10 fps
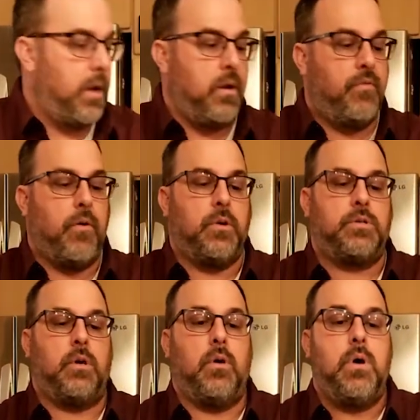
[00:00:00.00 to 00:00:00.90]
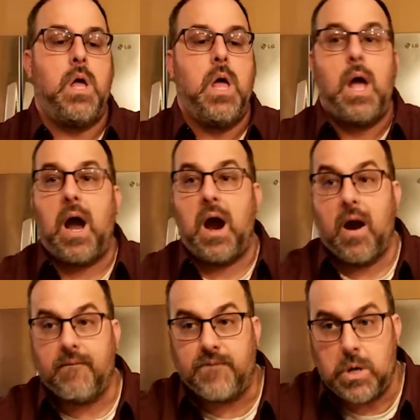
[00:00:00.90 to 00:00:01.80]
got here first. So
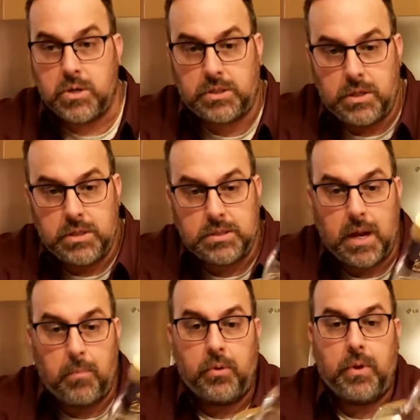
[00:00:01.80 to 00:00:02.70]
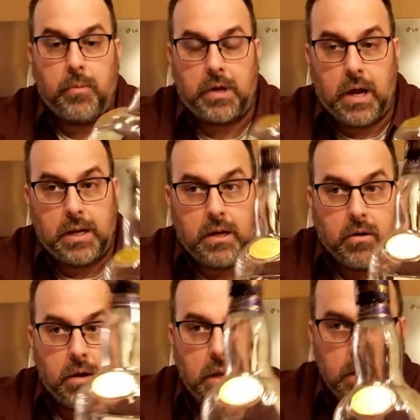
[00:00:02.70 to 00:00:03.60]
our first sampling that we got
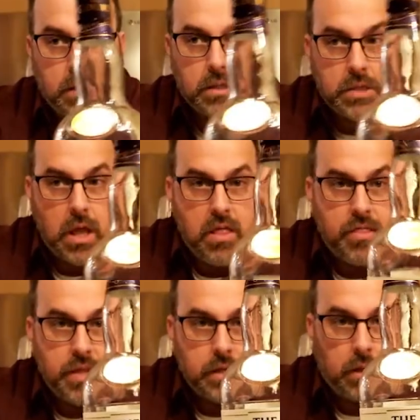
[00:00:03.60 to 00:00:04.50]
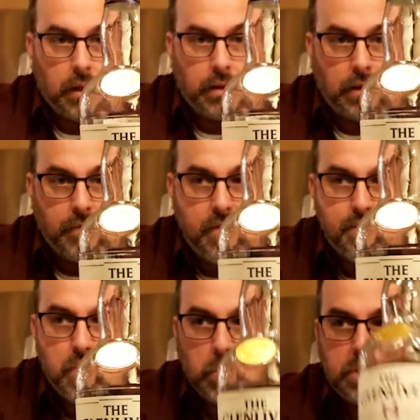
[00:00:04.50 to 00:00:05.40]
here, it is the
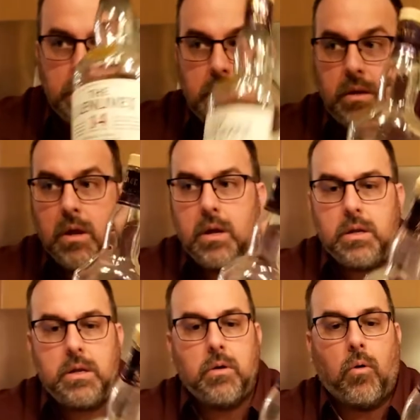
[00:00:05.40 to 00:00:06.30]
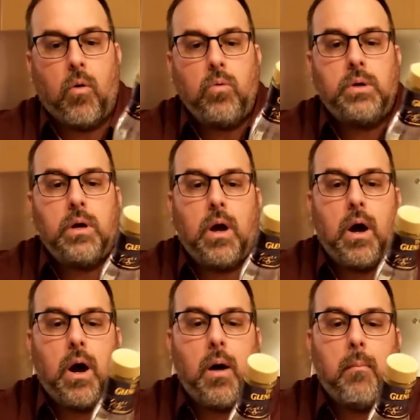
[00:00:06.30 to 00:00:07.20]
Glenlivet 14-year-old.
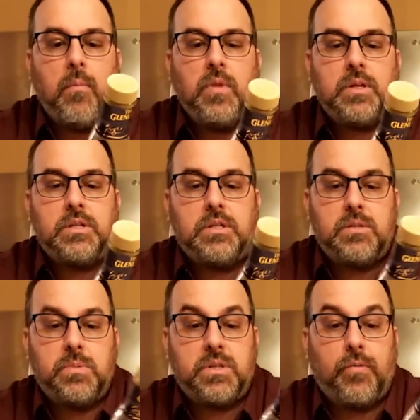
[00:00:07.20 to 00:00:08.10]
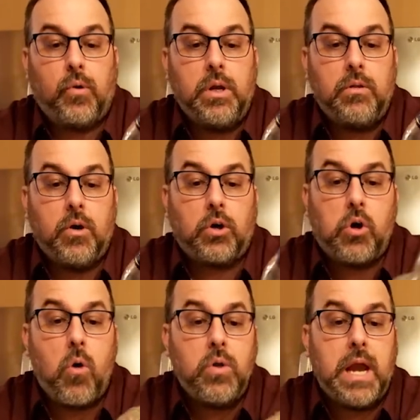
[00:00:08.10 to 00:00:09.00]
This is specifically their
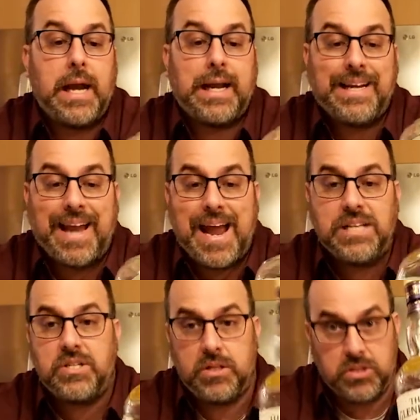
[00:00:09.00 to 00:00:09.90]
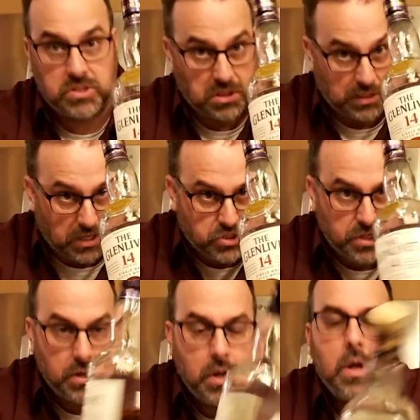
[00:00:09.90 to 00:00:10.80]
cognac cask
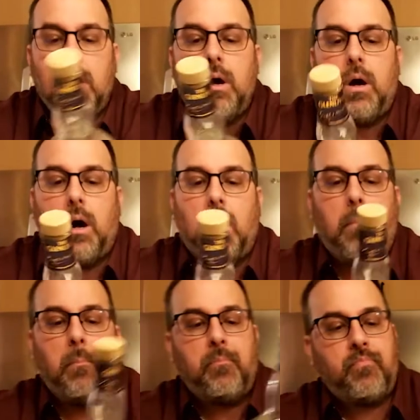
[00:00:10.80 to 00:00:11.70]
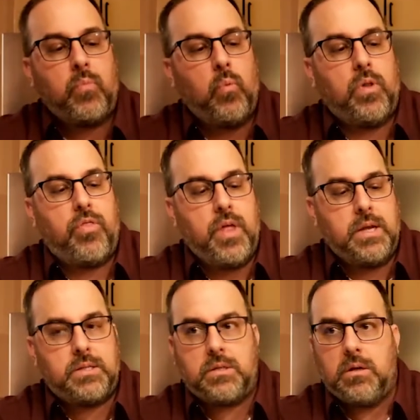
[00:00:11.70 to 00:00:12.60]
selection. With
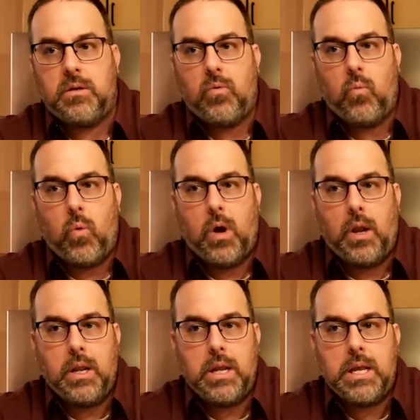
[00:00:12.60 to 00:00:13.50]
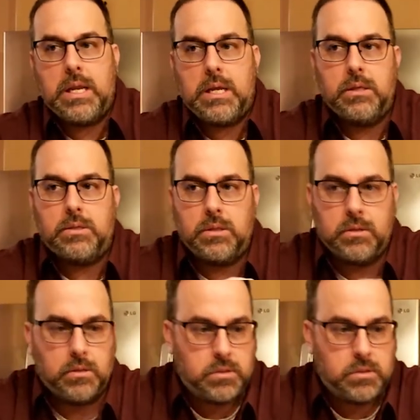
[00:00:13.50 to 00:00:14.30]
this, what it is